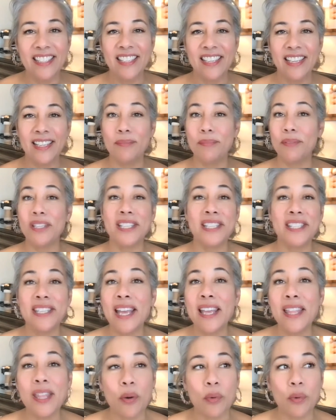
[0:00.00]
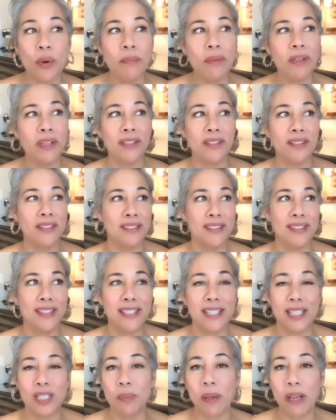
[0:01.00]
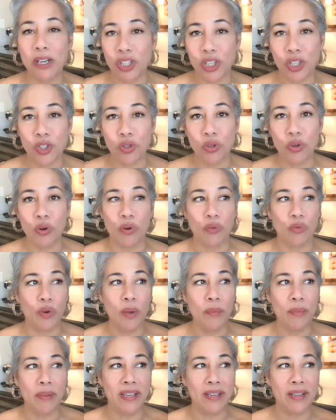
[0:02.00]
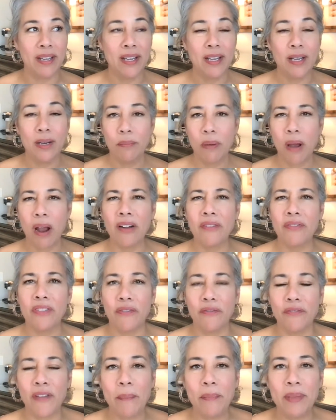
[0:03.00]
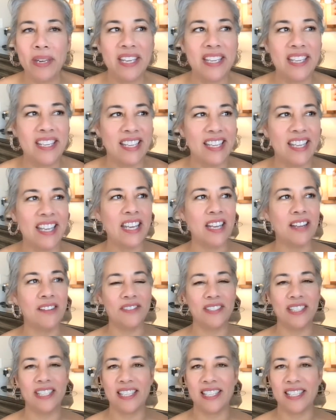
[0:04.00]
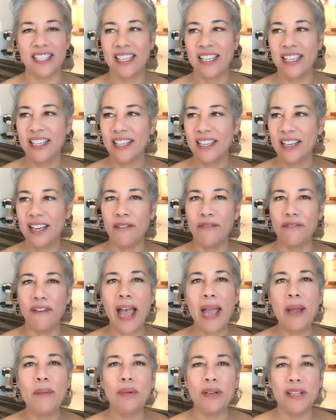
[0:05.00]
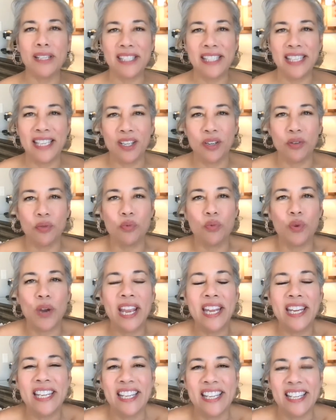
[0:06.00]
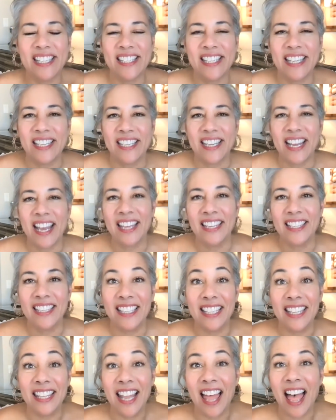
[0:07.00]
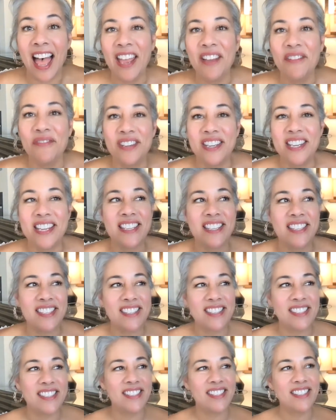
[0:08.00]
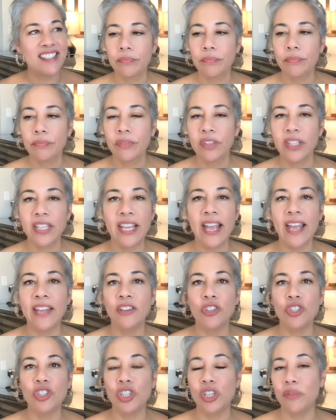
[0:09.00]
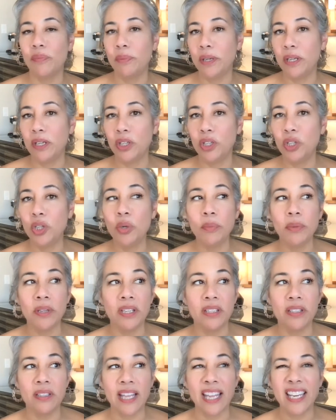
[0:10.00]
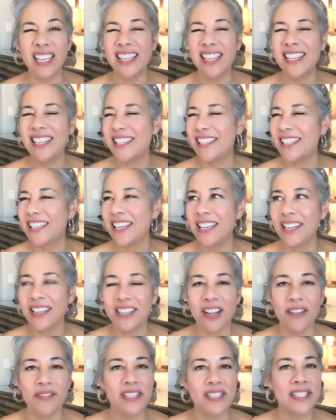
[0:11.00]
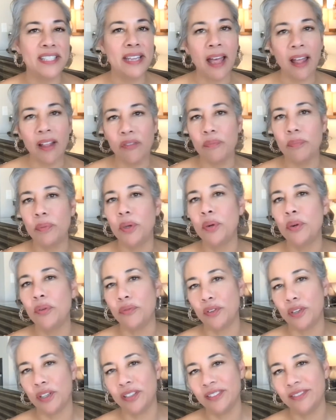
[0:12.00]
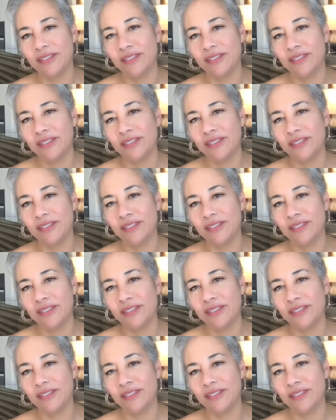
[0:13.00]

And I'm going to say that women, it's especially true of women, part of the feminine gift is a vibrancy and a radiance and, a, and an aliveness, the energy of being human that is in and of itself beautiful,